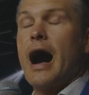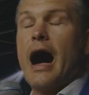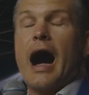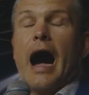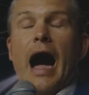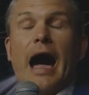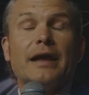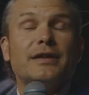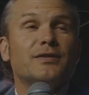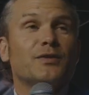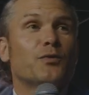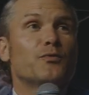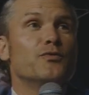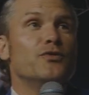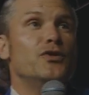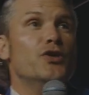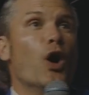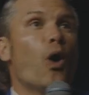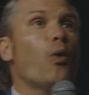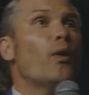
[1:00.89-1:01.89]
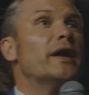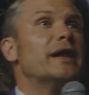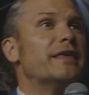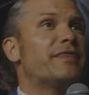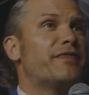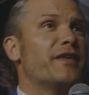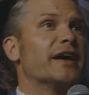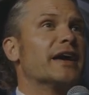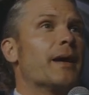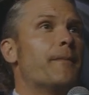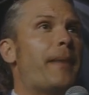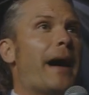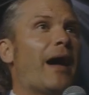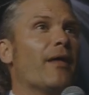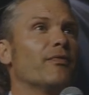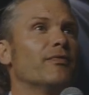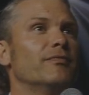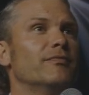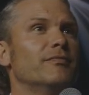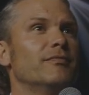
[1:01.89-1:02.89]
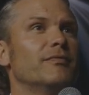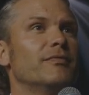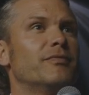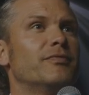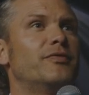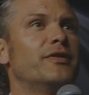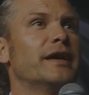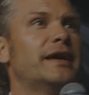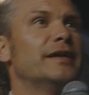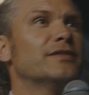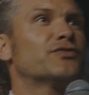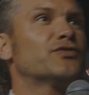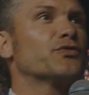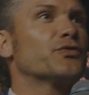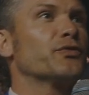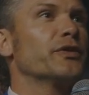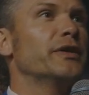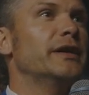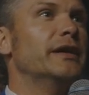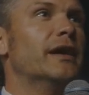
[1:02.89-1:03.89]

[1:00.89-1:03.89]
I don't know anything about the history